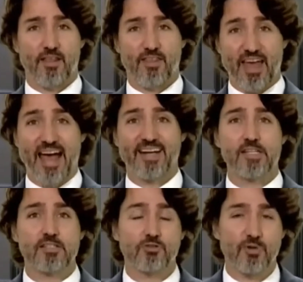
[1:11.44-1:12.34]
that
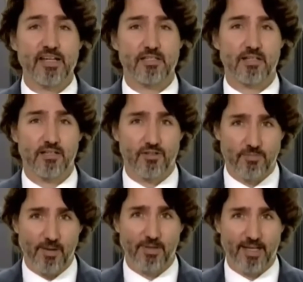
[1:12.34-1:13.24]
is a risk to
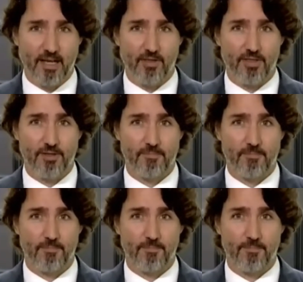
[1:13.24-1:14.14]
public health.
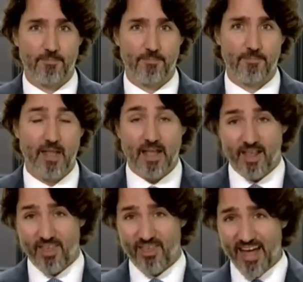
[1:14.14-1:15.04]

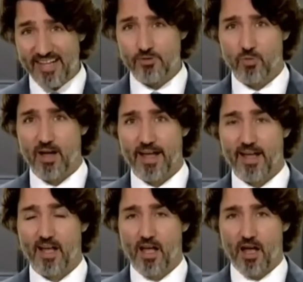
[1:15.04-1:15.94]
That's why
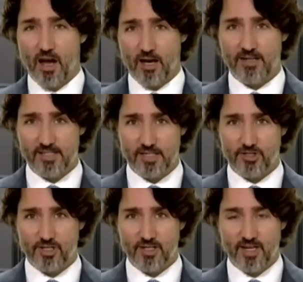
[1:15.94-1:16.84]
our
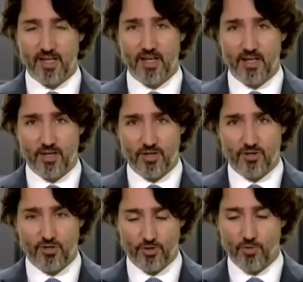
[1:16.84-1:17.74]
decision
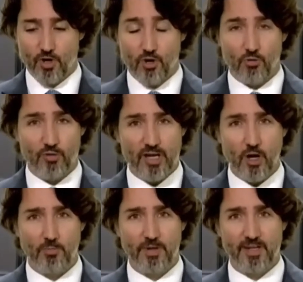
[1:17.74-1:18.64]
to
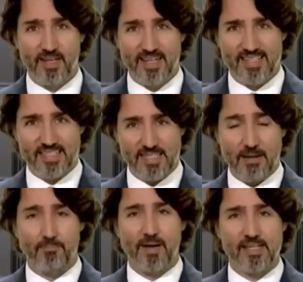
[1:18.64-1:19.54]
reopen
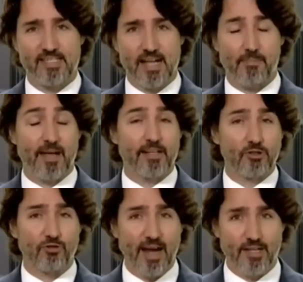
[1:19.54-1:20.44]
step by step and
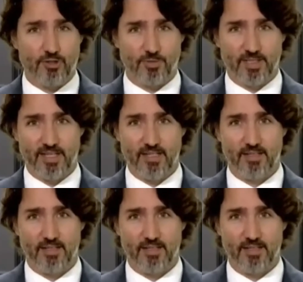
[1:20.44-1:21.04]
gradually